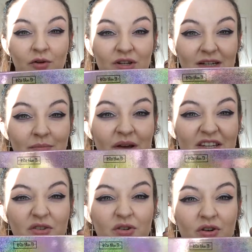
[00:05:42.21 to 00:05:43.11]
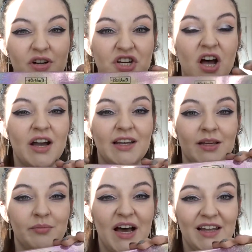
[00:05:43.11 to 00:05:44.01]
Von D Metal Crush
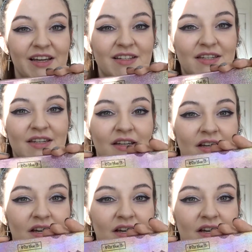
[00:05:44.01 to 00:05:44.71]
Highlight Palette.